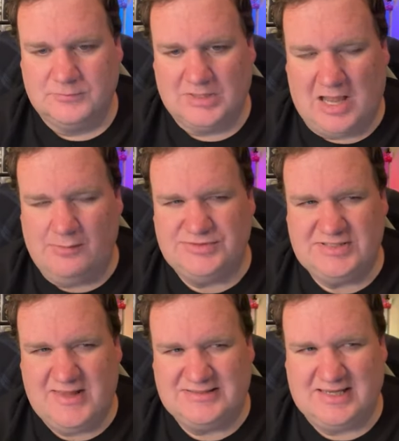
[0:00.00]
I will say
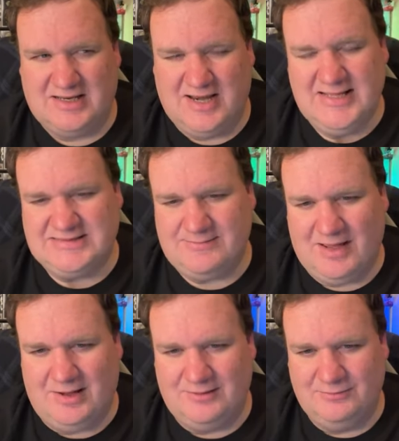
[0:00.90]
that's kind of nice
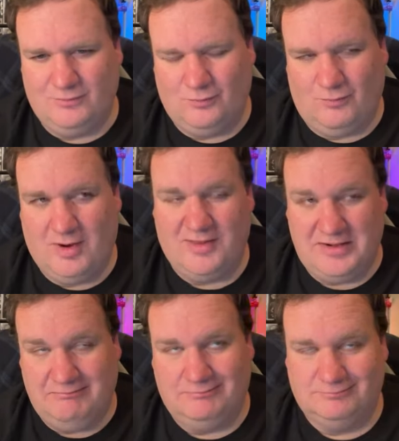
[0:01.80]
about one
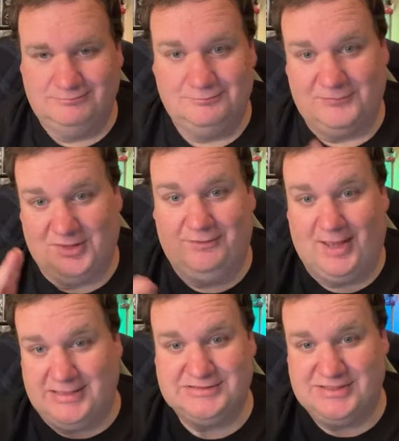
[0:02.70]
of the
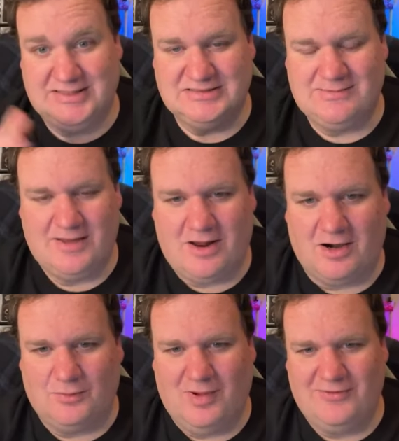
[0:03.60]
nice things about
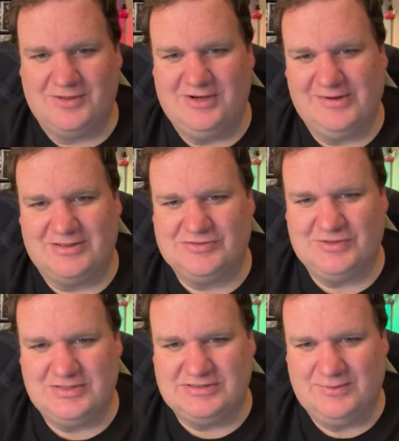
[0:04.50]
our weather here in
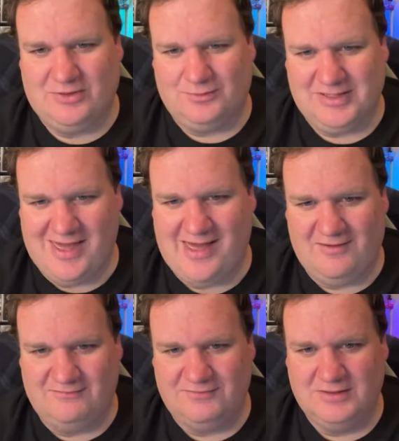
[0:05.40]
Arizona is that we don't really
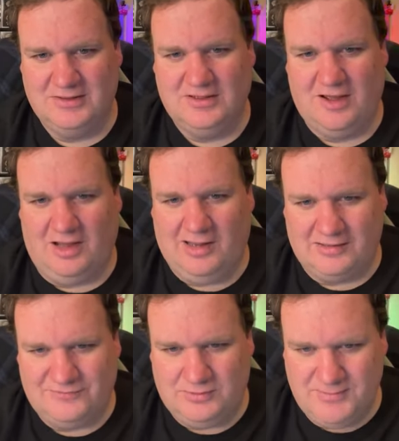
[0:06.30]
have a lot
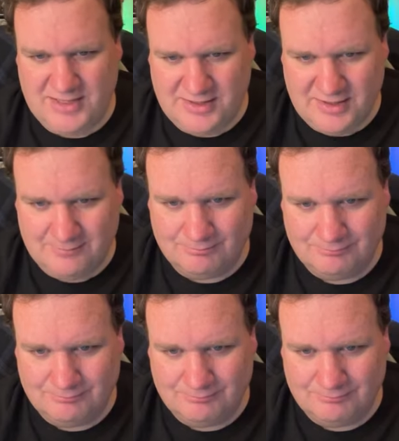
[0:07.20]
of humidity.